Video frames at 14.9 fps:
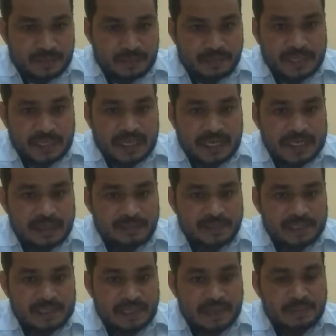Predicator
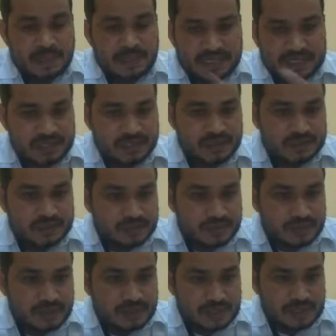plus complement residue.
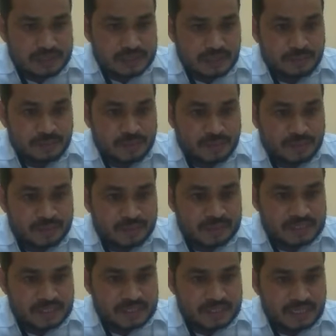Suppose when we
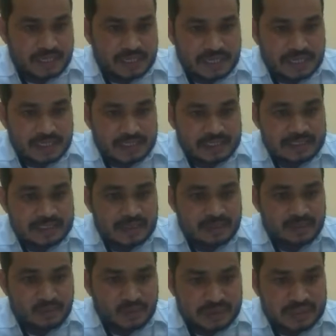see the realization
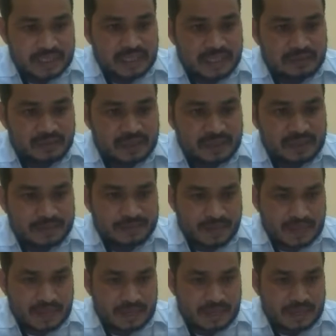of quotient level,
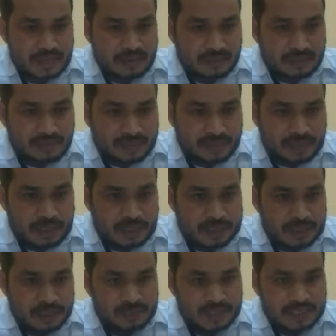
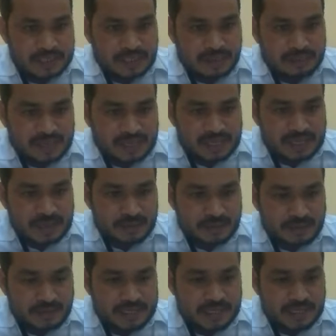subject comes the
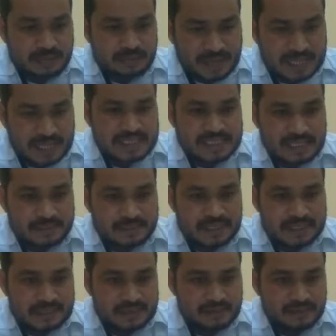finite plus
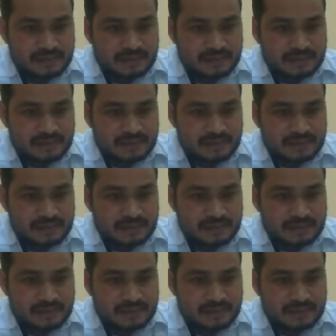subject.